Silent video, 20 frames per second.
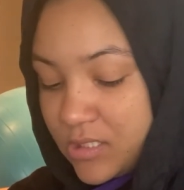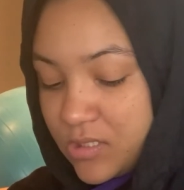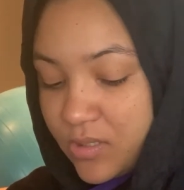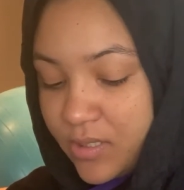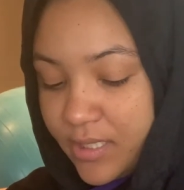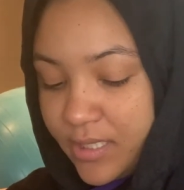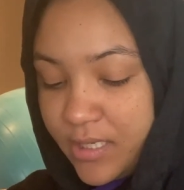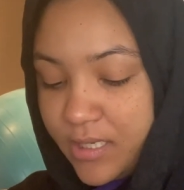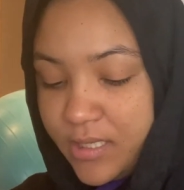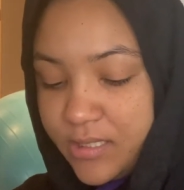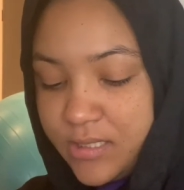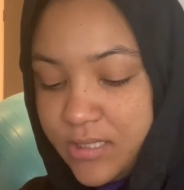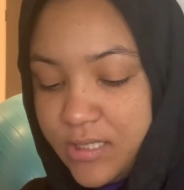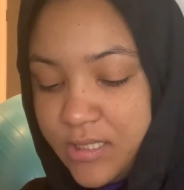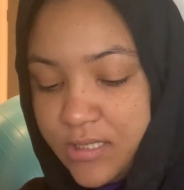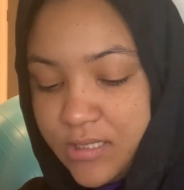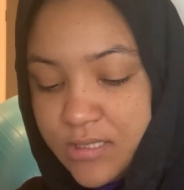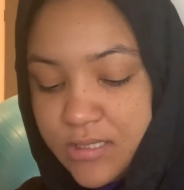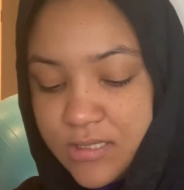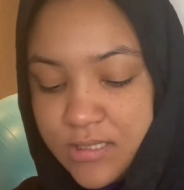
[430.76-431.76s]
I got
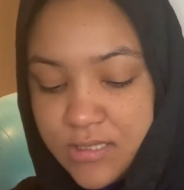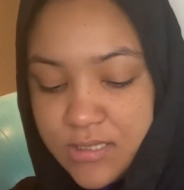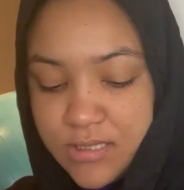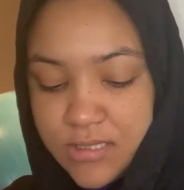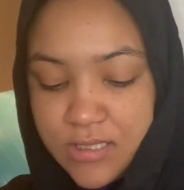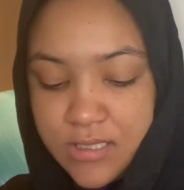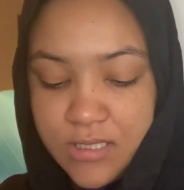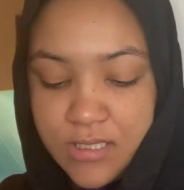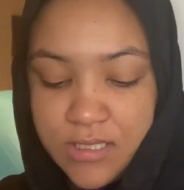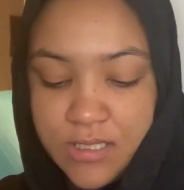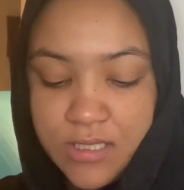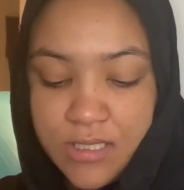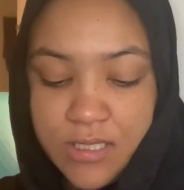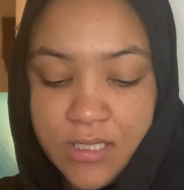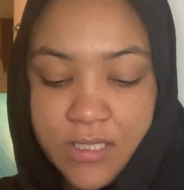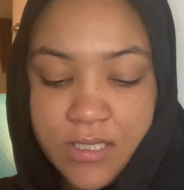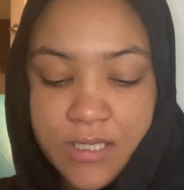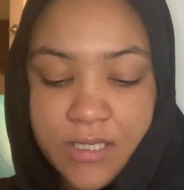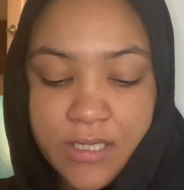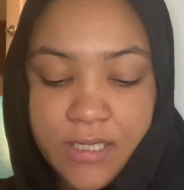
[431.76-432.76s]
this.
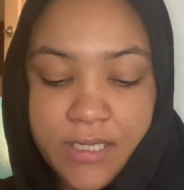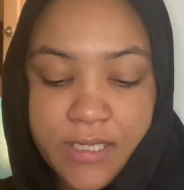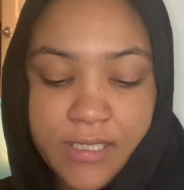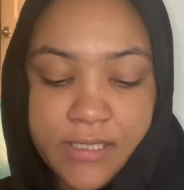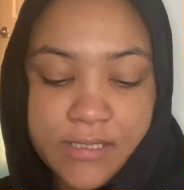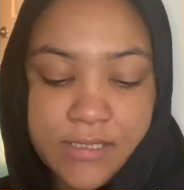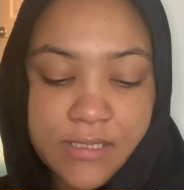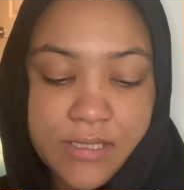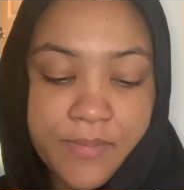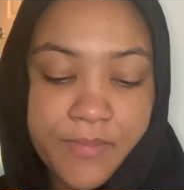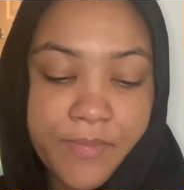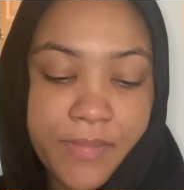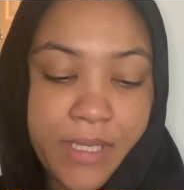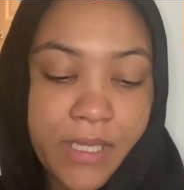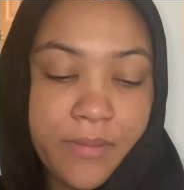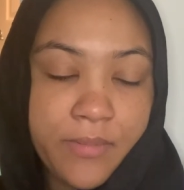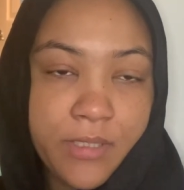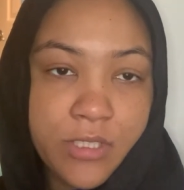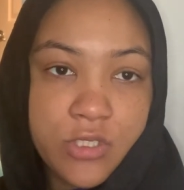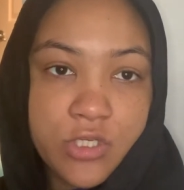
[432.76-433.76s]
It's a
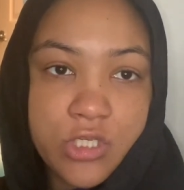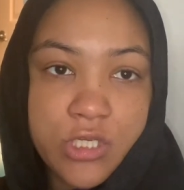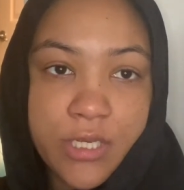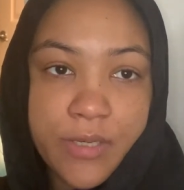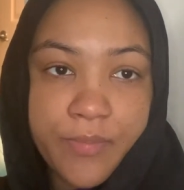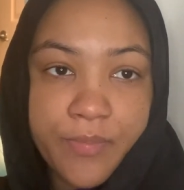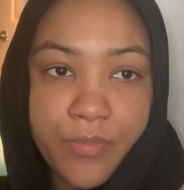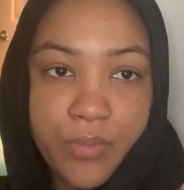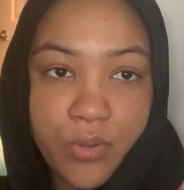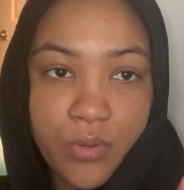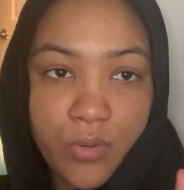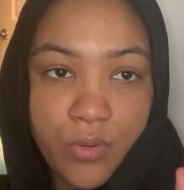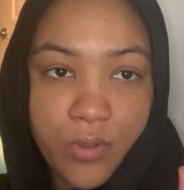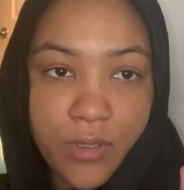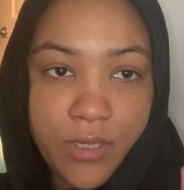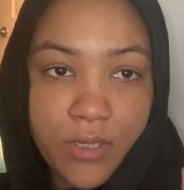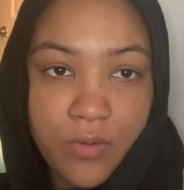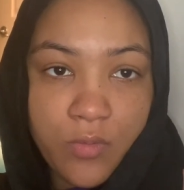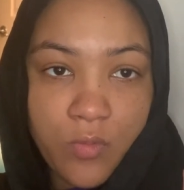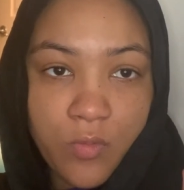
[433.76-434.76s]
baby shampoo
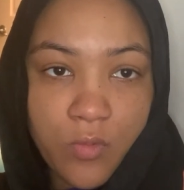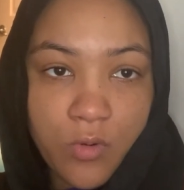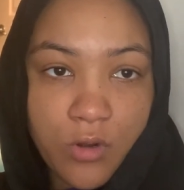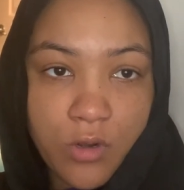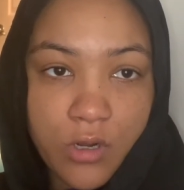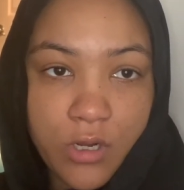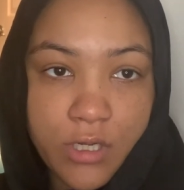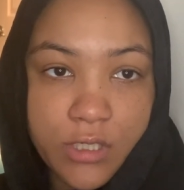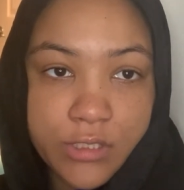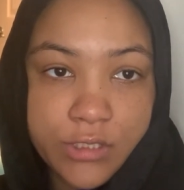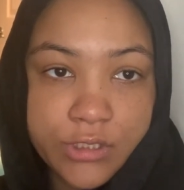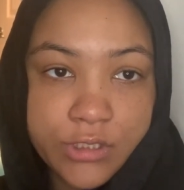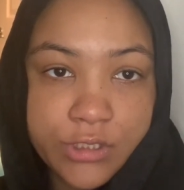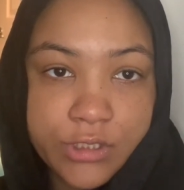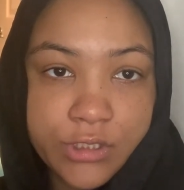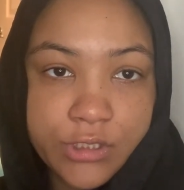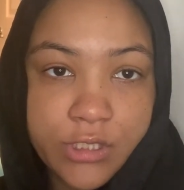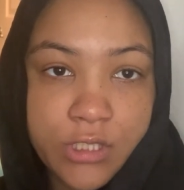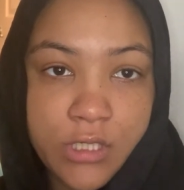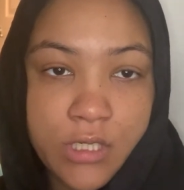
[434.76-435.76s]
and
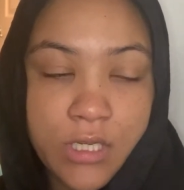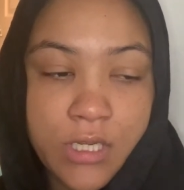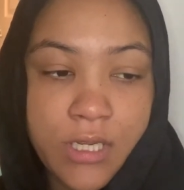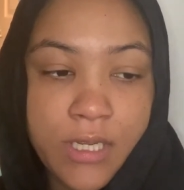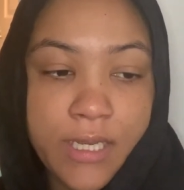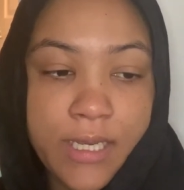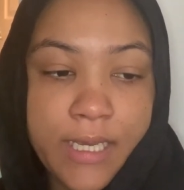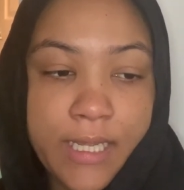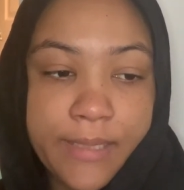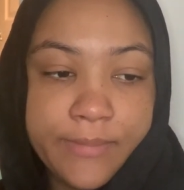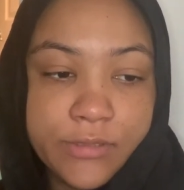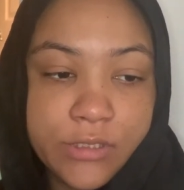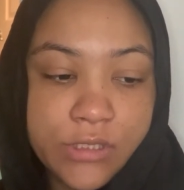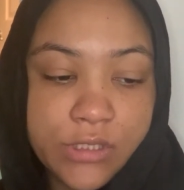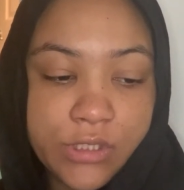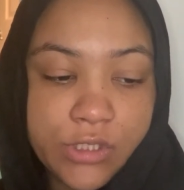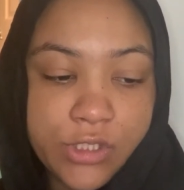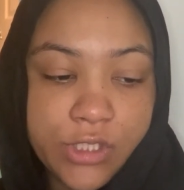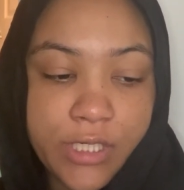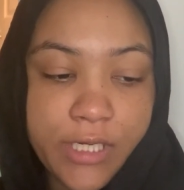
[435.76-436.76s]
wash. And I'm
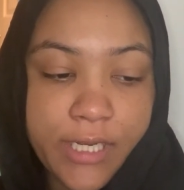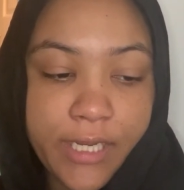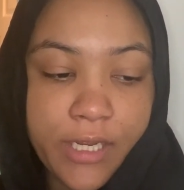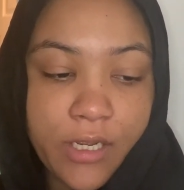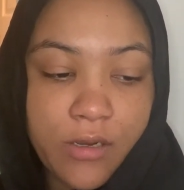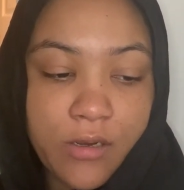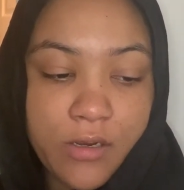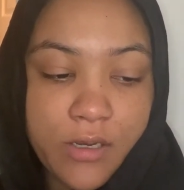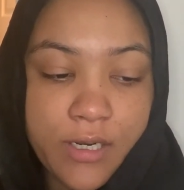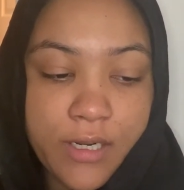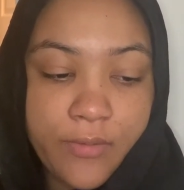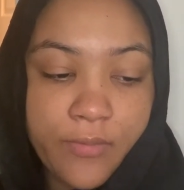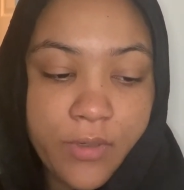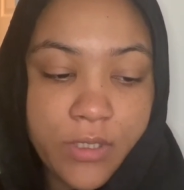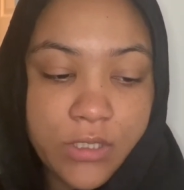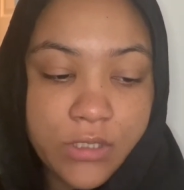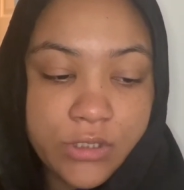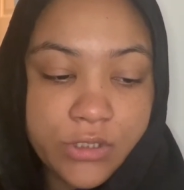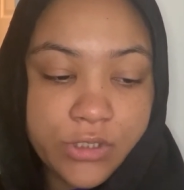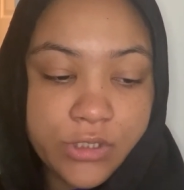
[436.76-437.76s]
just trying on. I want
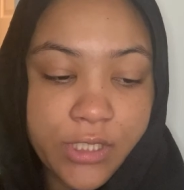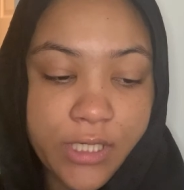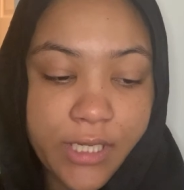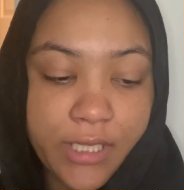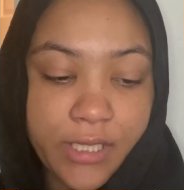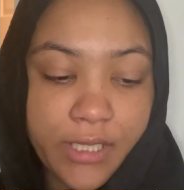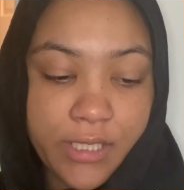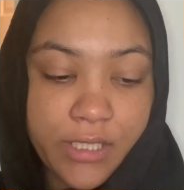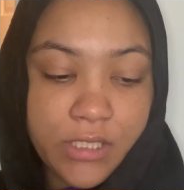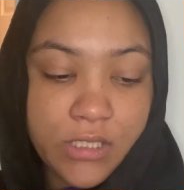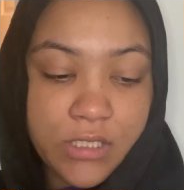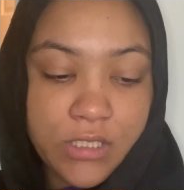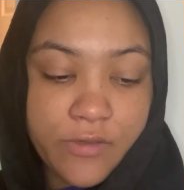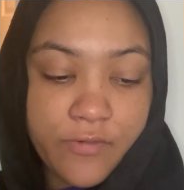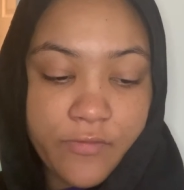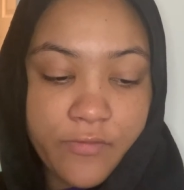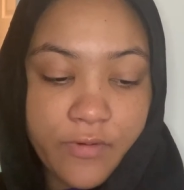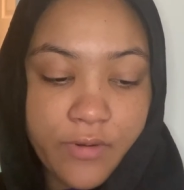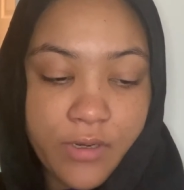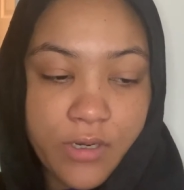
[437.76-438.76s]
to try like
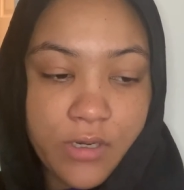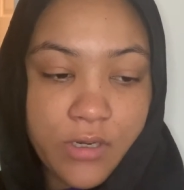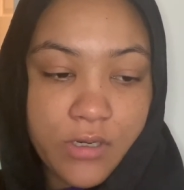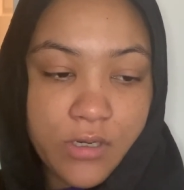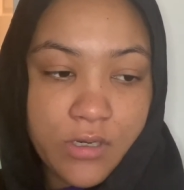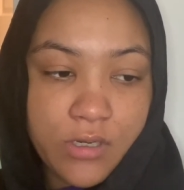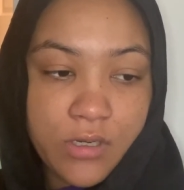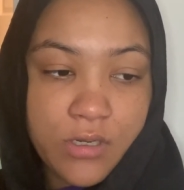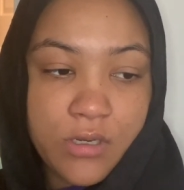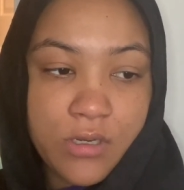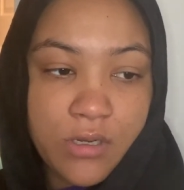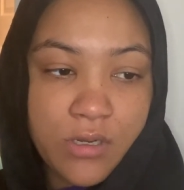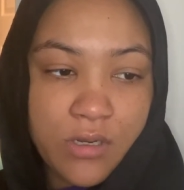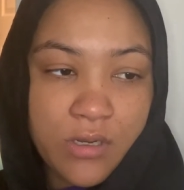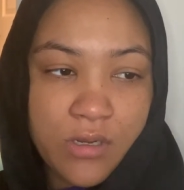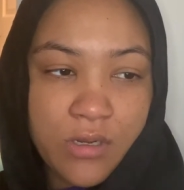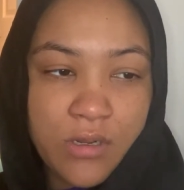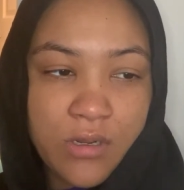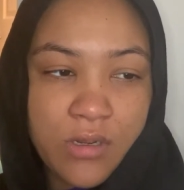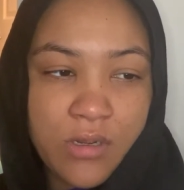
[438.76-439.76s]
different
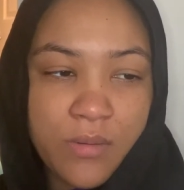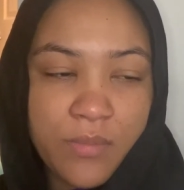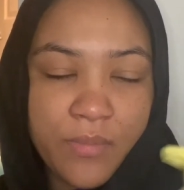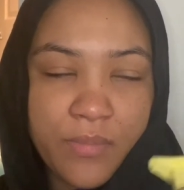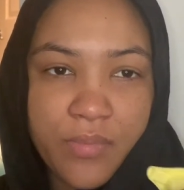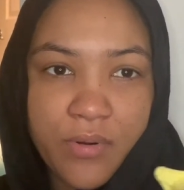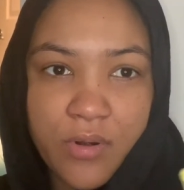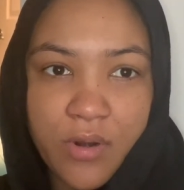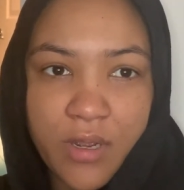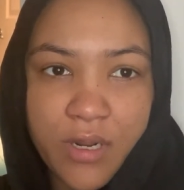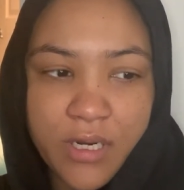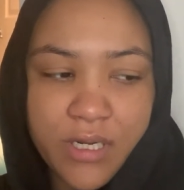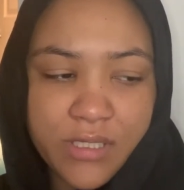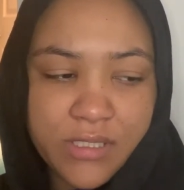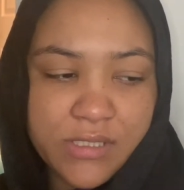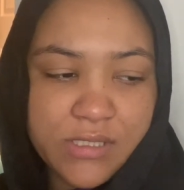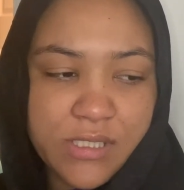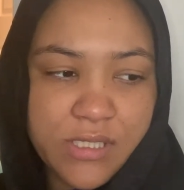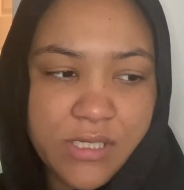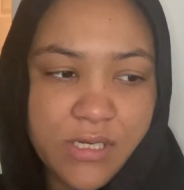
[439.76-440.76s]

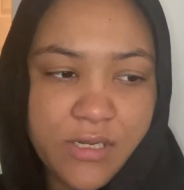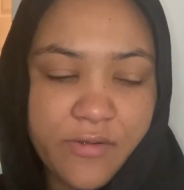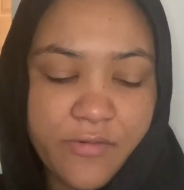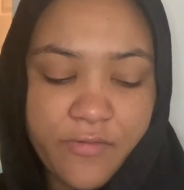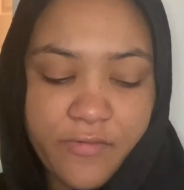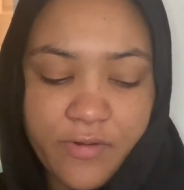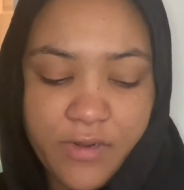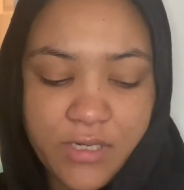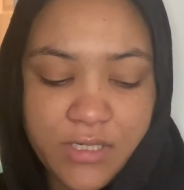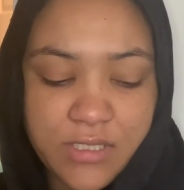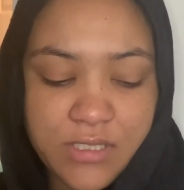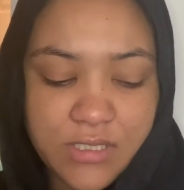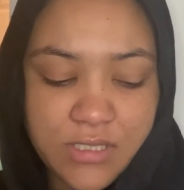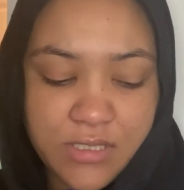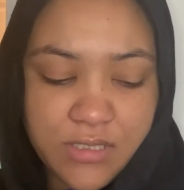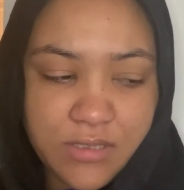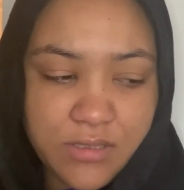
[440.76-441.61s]
products and different